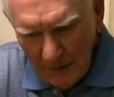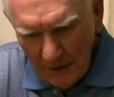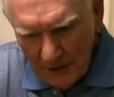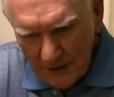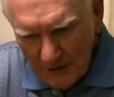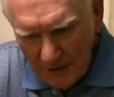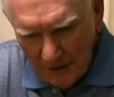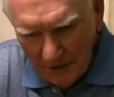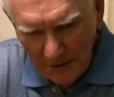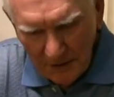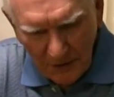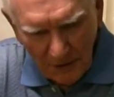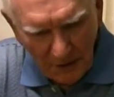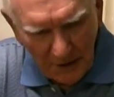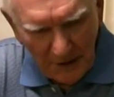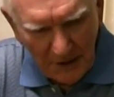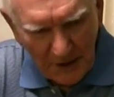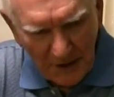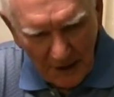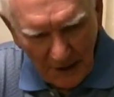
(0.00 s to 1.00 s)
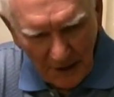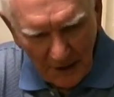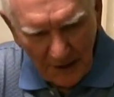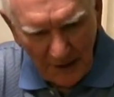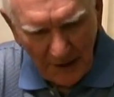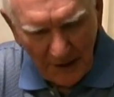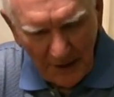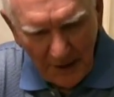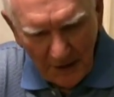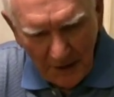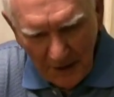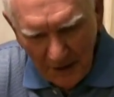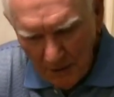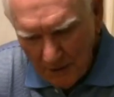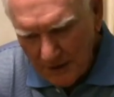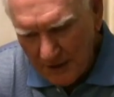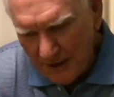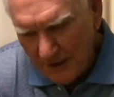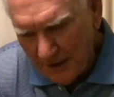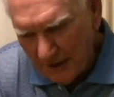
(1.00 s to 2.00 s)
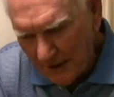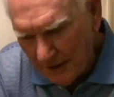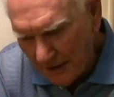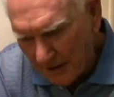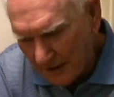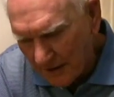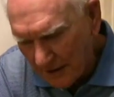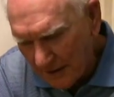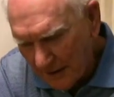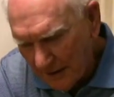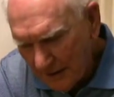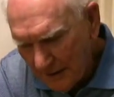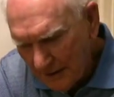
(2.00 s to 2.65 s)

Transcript: boots on, so he decided I needed to go see a doctor.